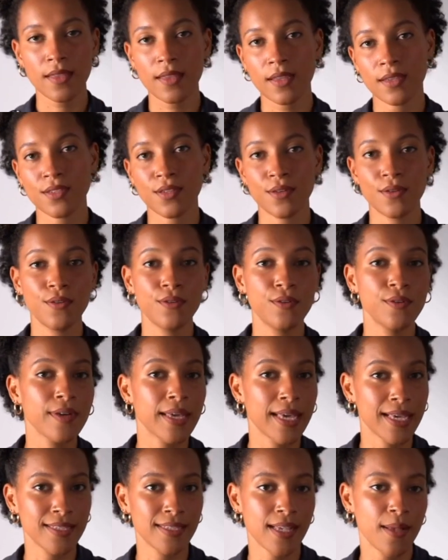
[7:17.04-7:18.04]
So
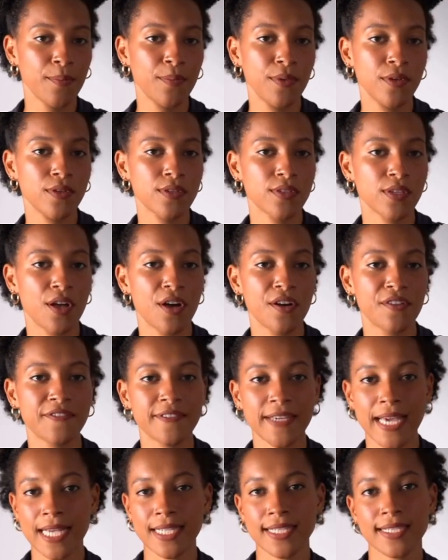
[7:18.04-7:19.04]
examples of
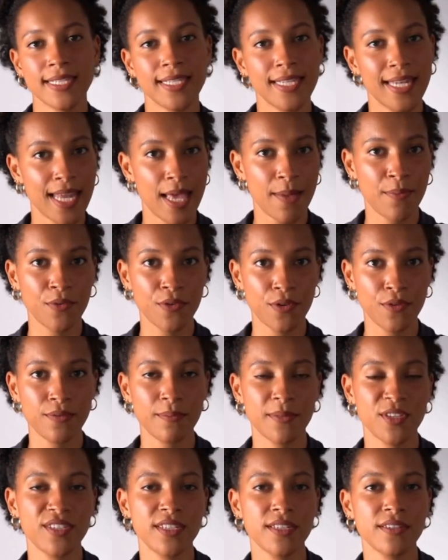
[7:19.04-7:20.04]
casted lab-grown
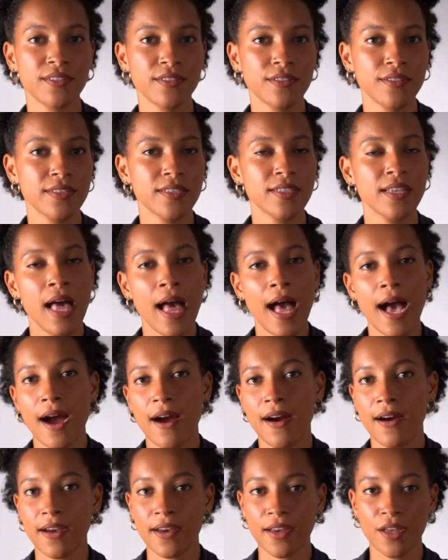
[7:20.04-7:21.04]
materials
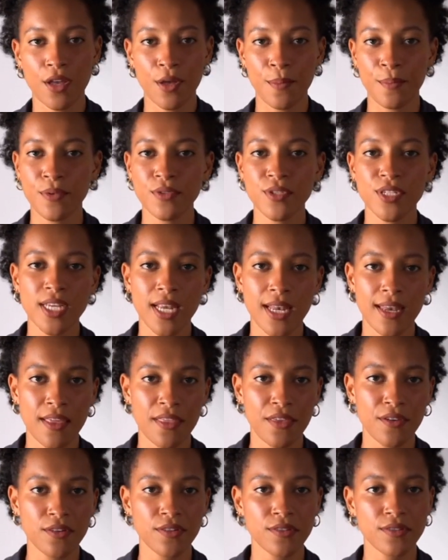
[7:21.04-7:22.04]
are Kombucha
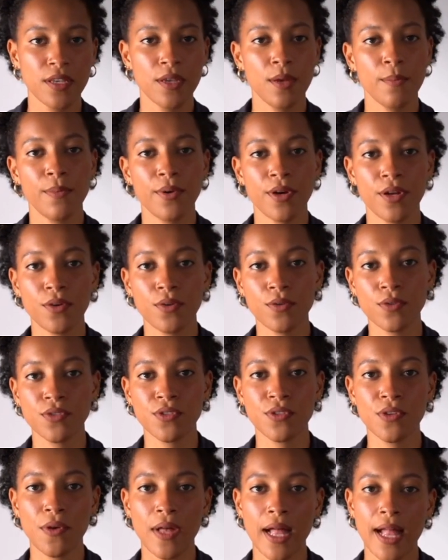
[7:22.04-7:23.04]
Leather, but
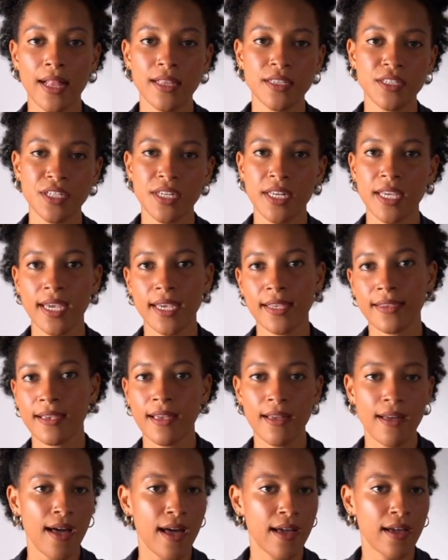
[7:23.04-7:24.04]
also alginate,
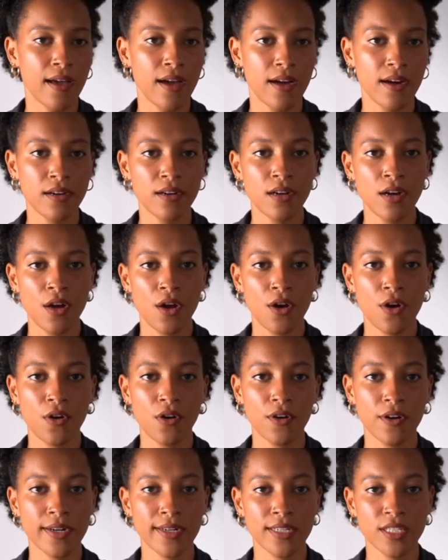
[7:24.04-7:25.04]
agar,
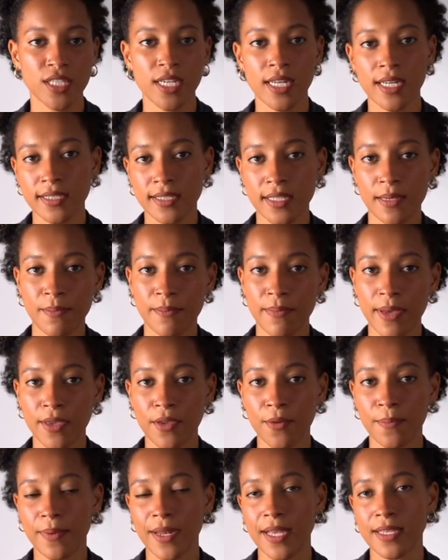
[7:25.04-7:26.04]
or gelatin
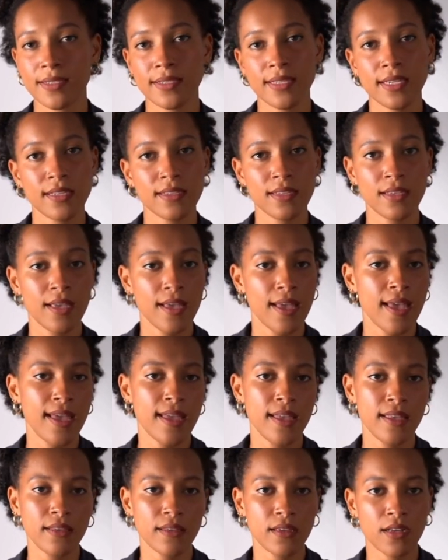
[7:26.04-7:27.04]
bioplastic,
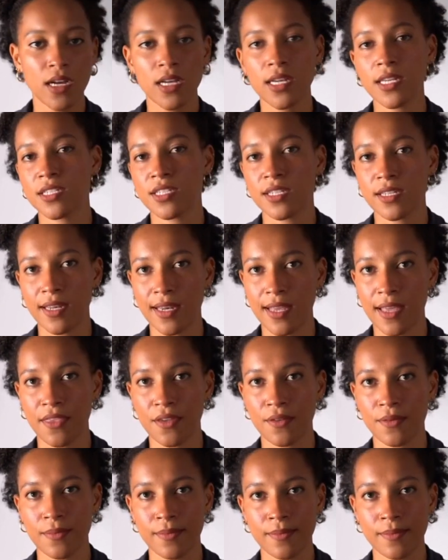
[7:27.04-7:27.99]
and collagen leather.